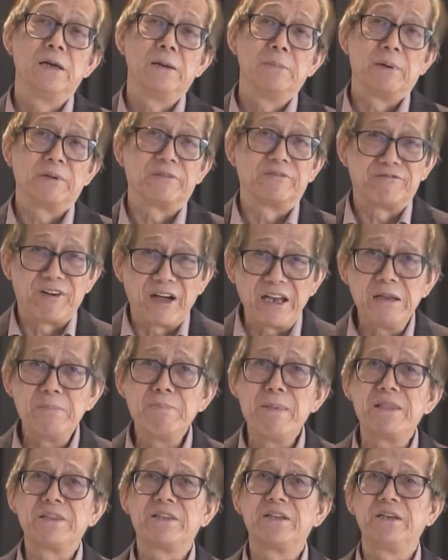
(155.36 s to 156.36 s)
But
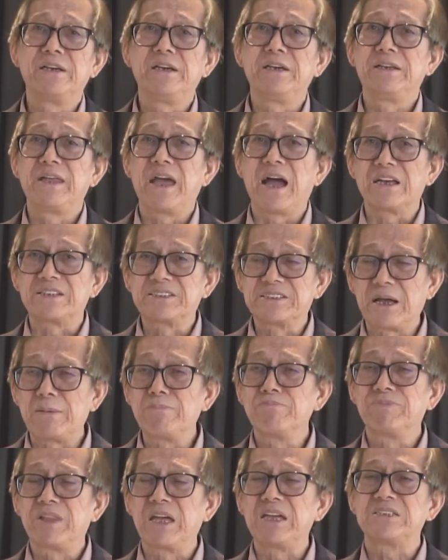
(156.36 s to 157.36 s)
fundamentally, there are
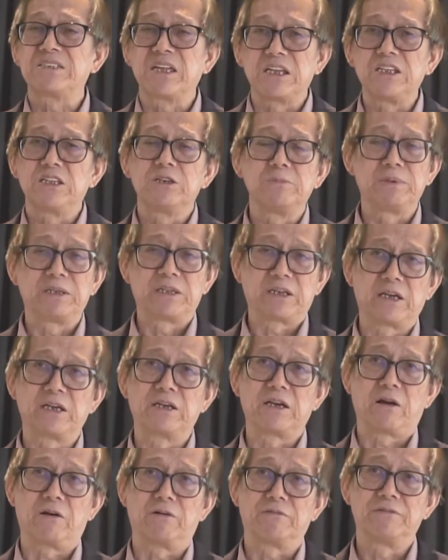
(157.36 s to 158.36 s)
some things that need to be
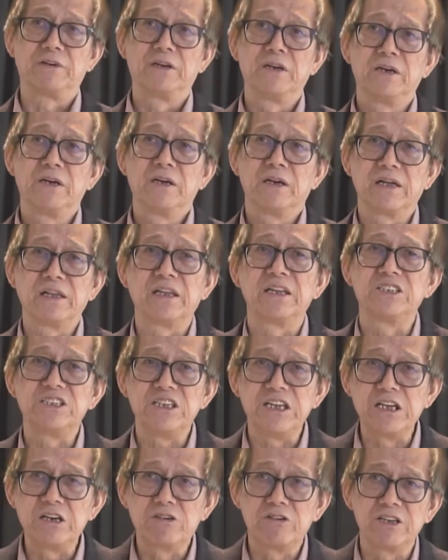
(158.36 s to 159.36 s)
taken care of. And that is
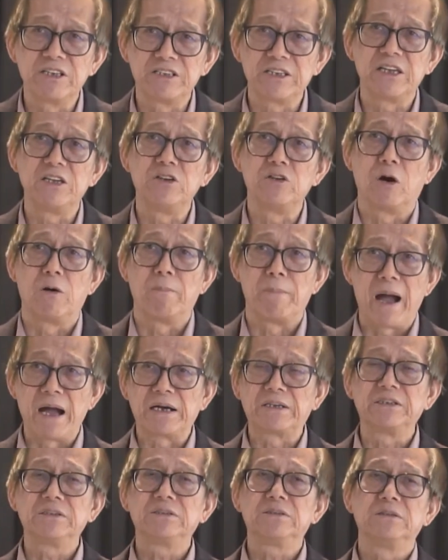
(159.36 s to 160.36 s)
increasing your
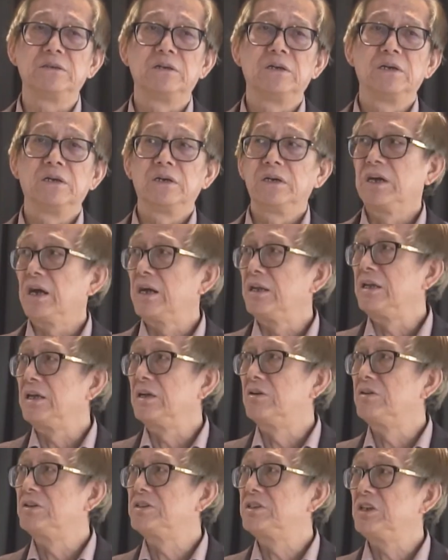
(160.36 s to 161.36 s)
market and
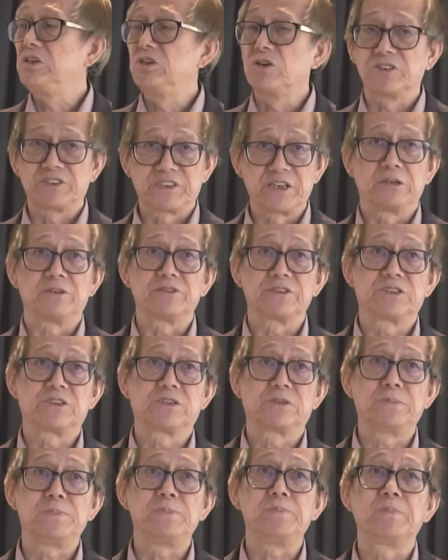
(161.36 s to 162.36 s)
increasing your
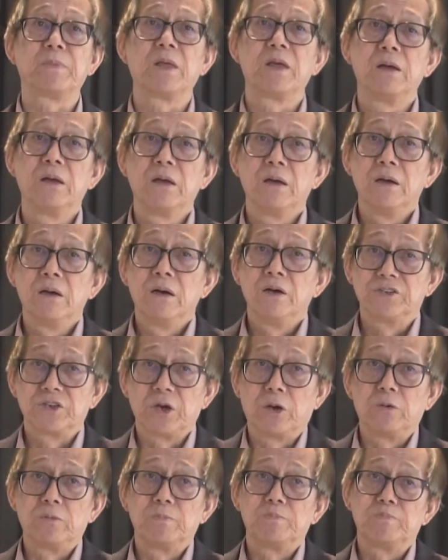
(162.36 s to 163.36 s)
sales.
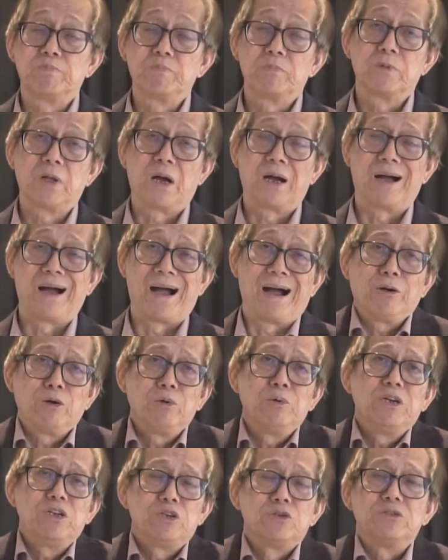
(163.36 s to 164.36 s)
So how
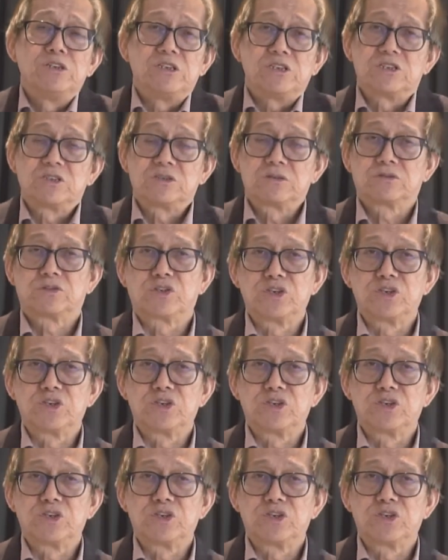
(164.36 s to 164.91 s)
do we do this?